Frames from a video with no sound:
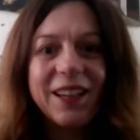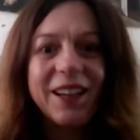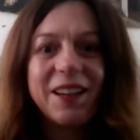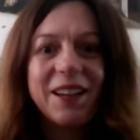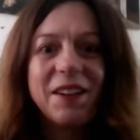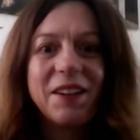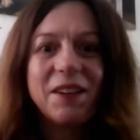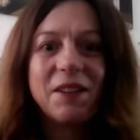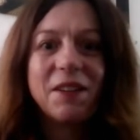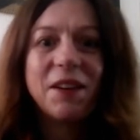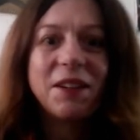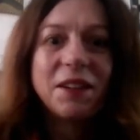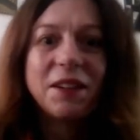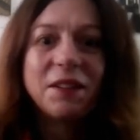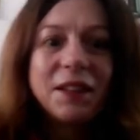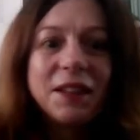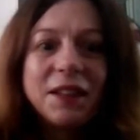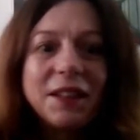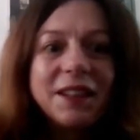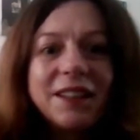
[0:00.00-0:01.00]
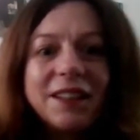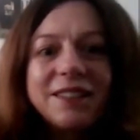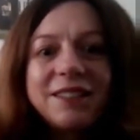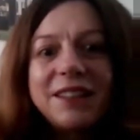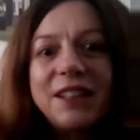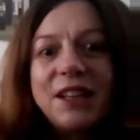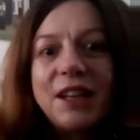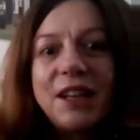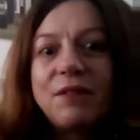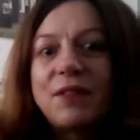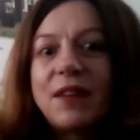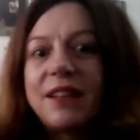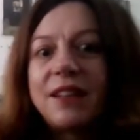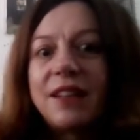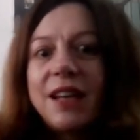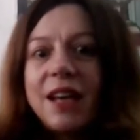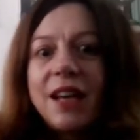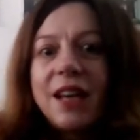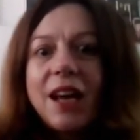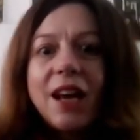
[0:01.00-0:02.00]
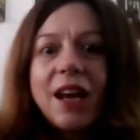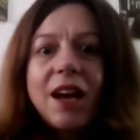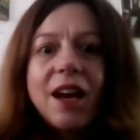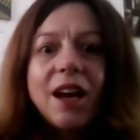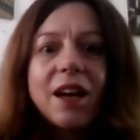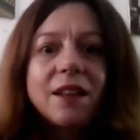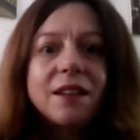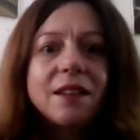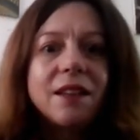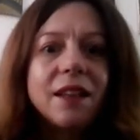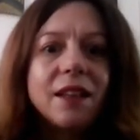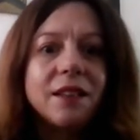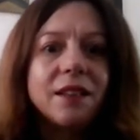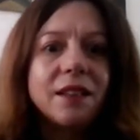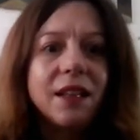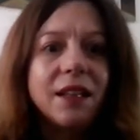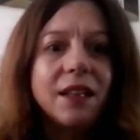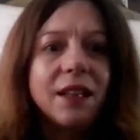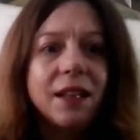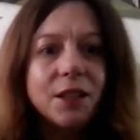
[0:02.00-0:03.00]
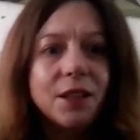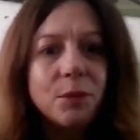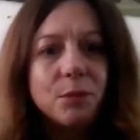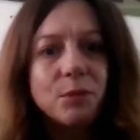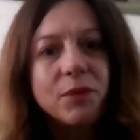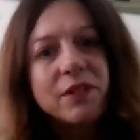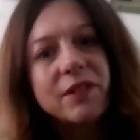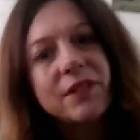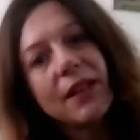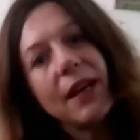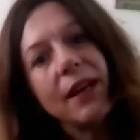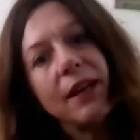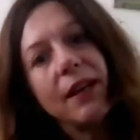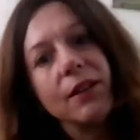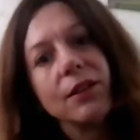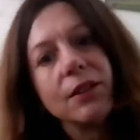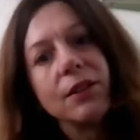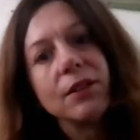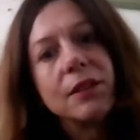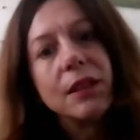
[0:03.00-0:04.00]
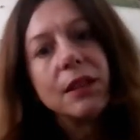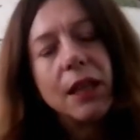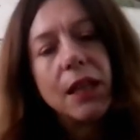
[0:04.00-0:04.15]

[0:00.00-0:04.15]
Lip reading: I don't think that's, if they and they let them sail,